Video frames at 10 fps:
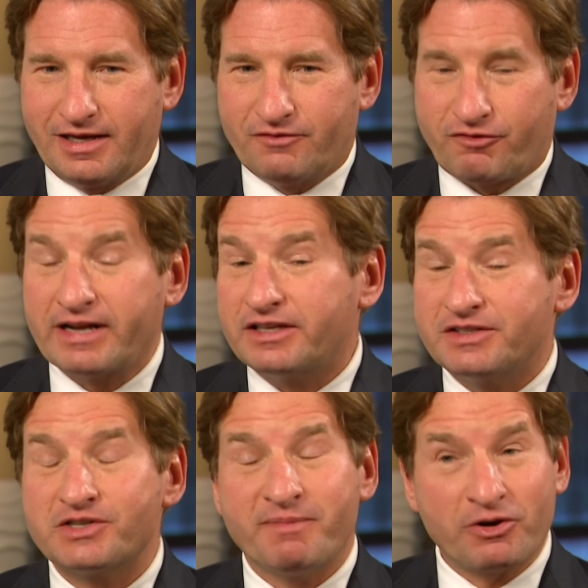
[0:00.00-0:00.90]
Frankly, it
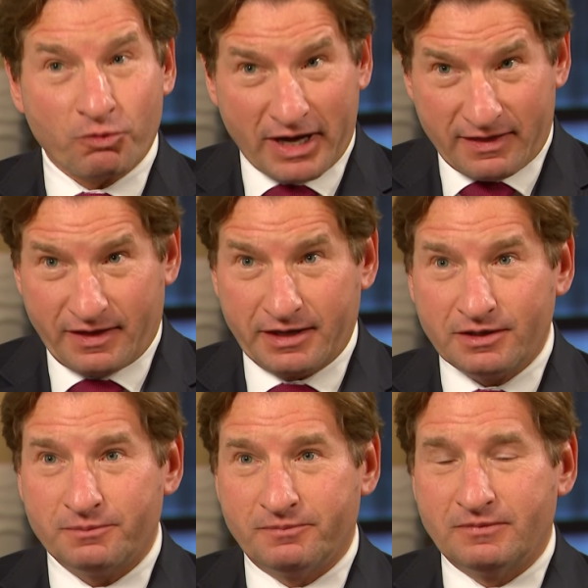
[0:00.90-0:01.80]
doesn't matter what I
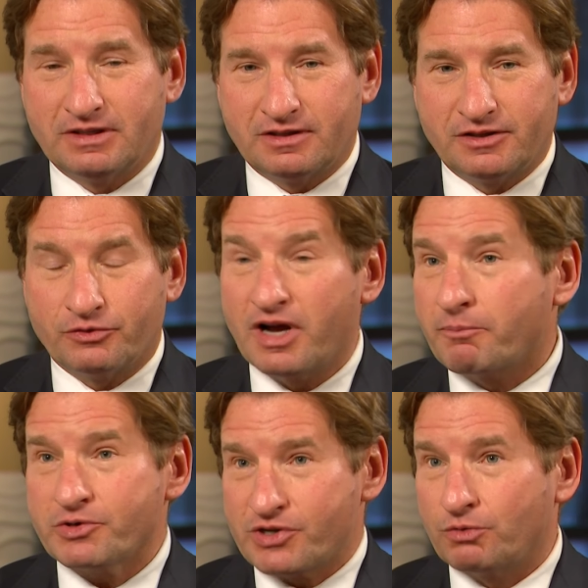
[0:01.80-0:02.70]
think. You know,
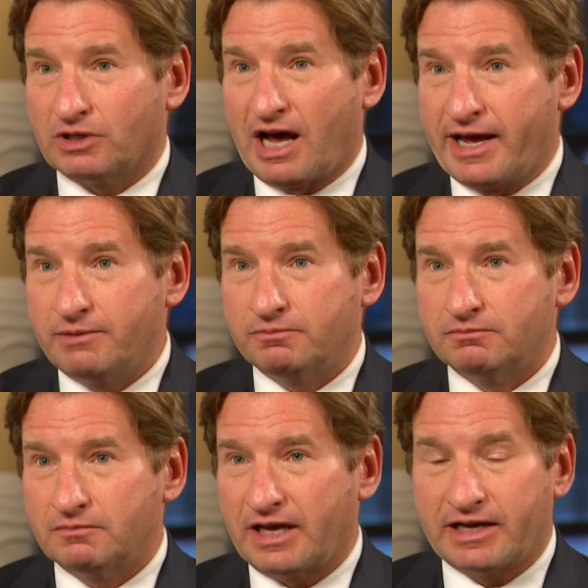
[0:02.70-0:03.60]
numbers don't lie.
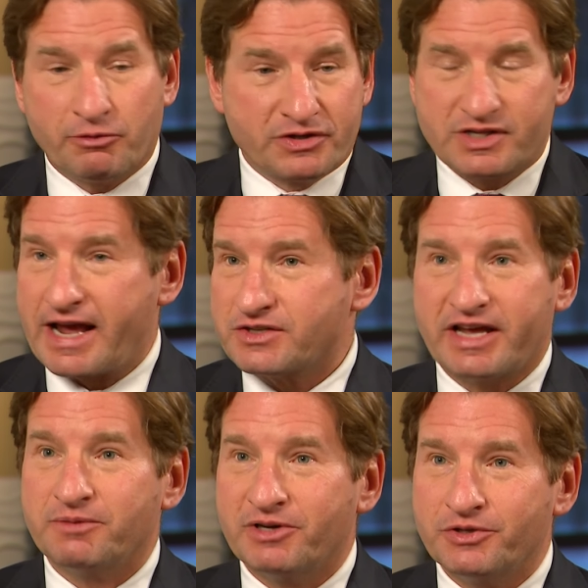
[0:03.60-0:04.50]
And I would just ask
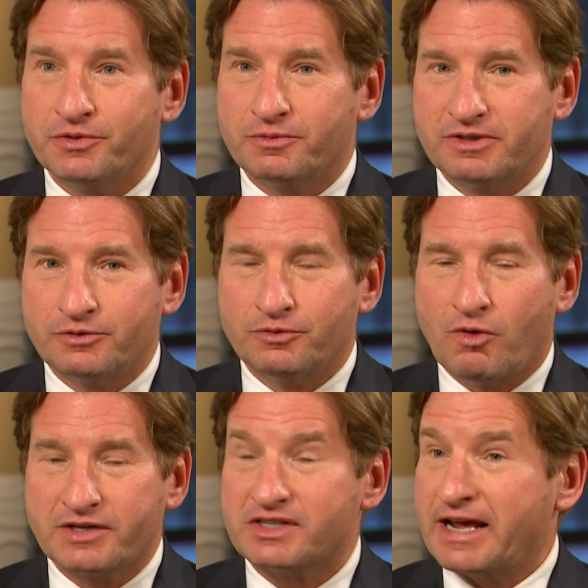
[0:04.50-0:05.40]
anybody who, who
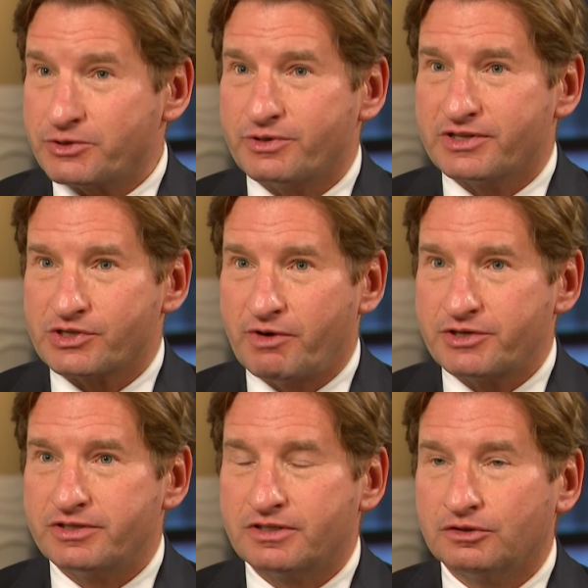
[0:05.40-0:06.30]
wants an answer to this
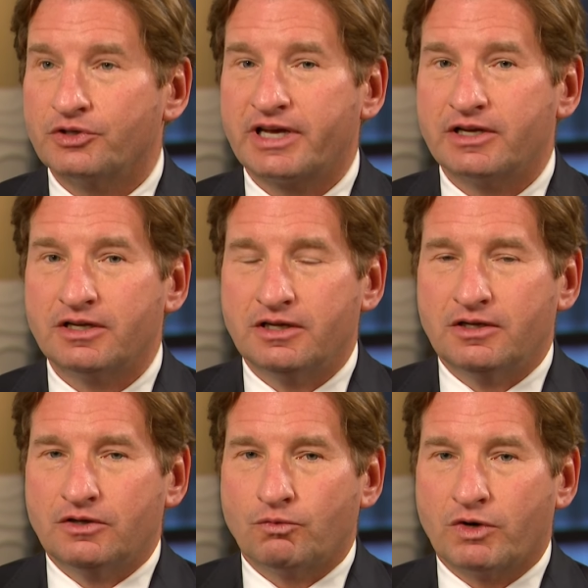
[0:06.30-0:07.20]
question to look at
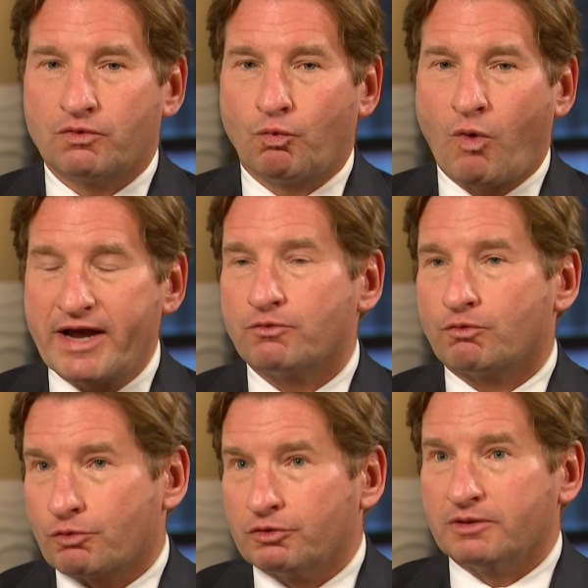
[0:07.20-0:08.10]
what white
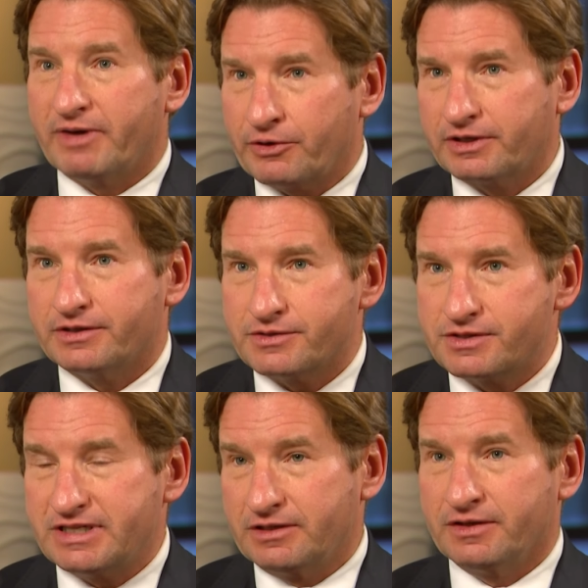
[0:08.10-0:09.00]
rural
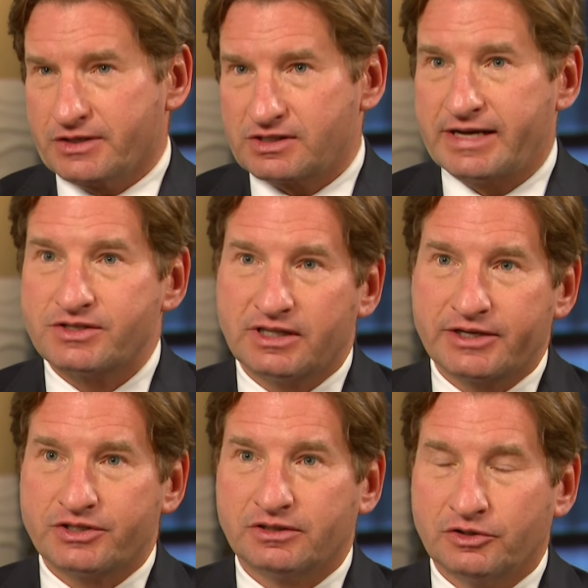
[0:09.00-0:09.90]
Americans did in this last
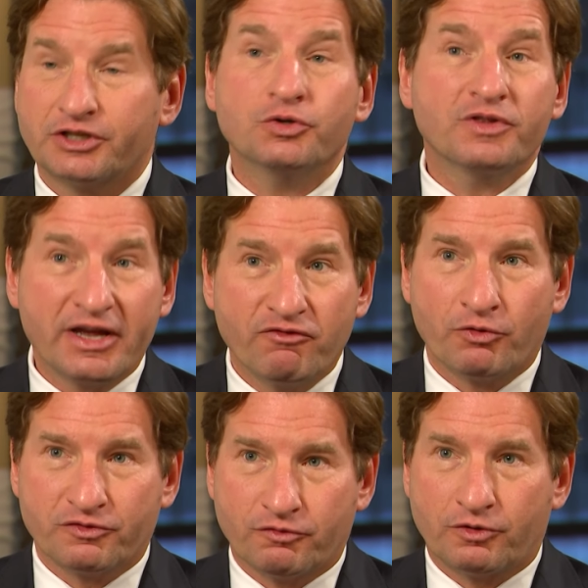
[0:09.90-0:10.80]
election. Look at who they
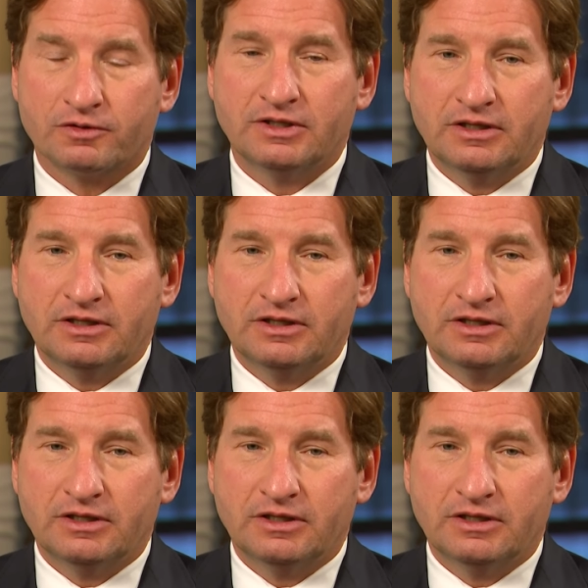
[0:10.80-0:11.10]
voted for.